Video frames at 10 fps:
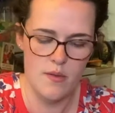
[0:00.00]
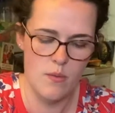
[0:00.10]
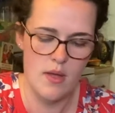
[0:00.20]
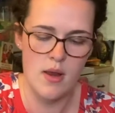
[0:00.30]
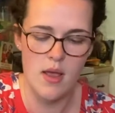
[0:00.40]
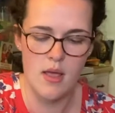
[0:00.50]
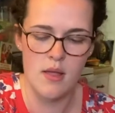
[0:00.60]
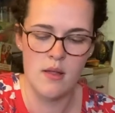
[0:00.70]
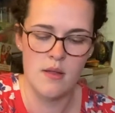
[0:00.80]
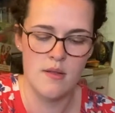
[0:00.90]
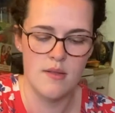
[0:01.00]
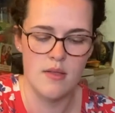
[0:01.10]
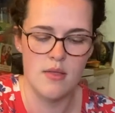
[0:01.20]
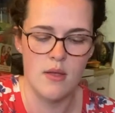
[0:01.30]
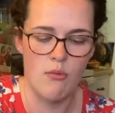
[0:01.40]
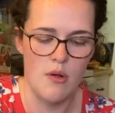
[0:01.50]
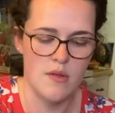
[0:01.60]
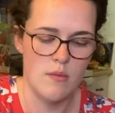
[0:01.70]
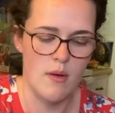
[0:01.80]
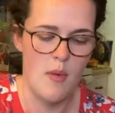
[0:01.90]
one is the
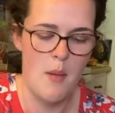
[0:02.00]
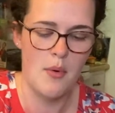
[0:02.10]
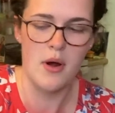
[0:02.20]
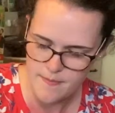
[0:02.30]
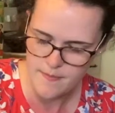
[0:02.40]
roasted red pepper.